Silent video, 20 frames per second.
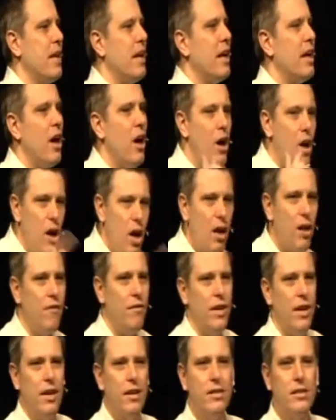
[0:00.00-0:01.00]

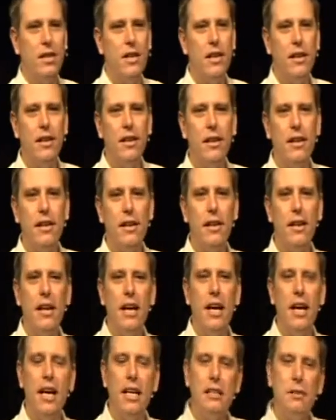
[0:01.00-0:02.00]

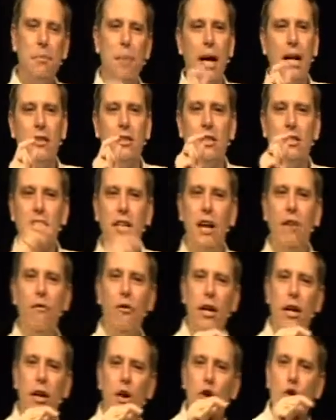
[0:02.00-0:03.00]
it's about
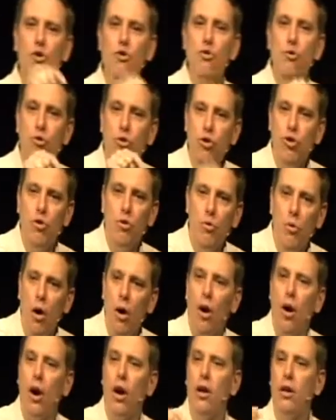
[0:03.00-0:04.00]
discovering who you
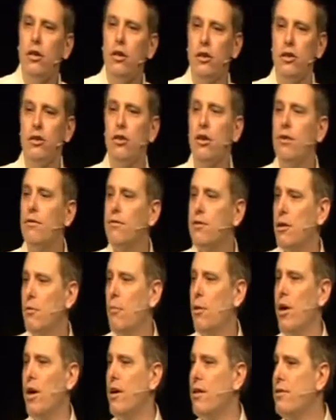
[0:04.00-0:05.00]
are to serve
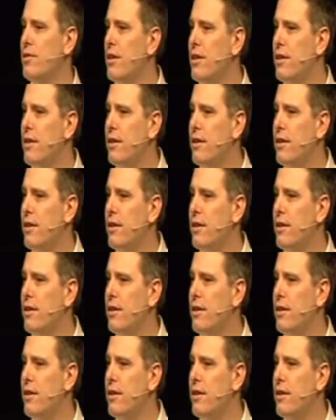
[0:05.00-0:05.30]
someone else.